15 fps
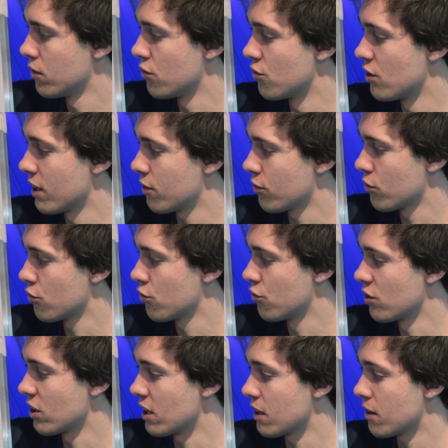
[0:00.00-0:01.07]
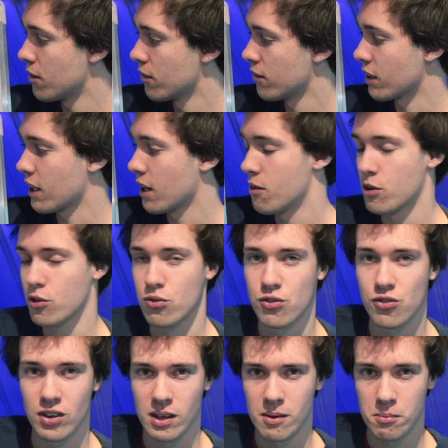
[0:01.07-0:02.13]
ZC, the
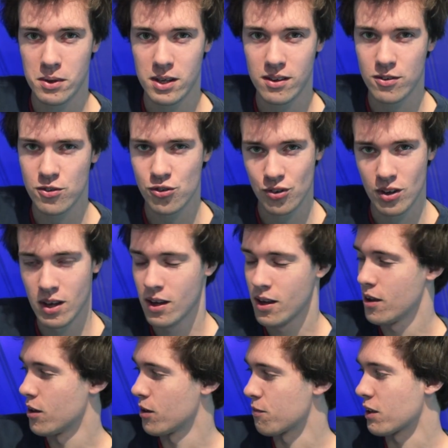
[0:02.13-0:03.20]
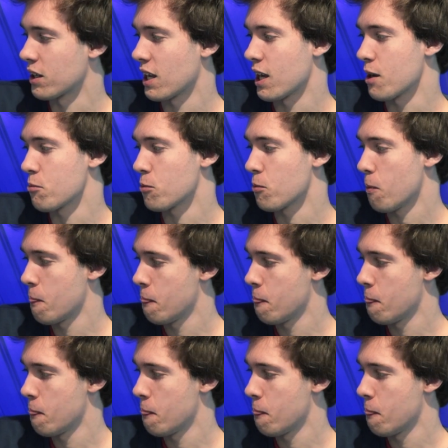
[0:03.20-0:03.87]
characteristic impedance of the cable.